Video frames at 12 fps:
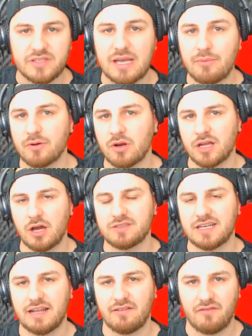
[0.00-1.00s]
We said we were going to go
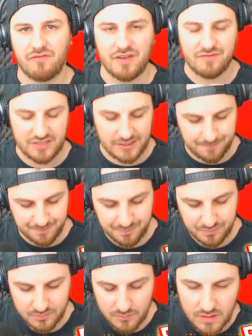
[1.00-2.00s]
to level 50.
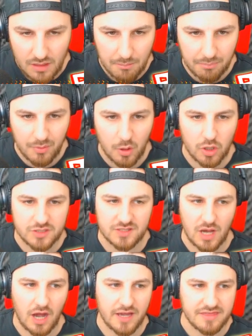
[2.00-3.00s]

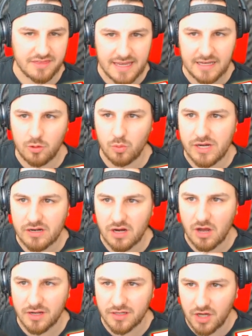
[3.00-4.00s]
But I think we are
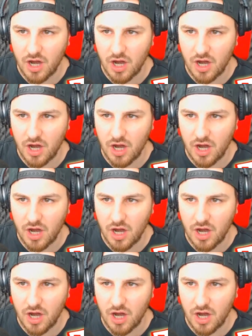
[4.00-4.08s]
going to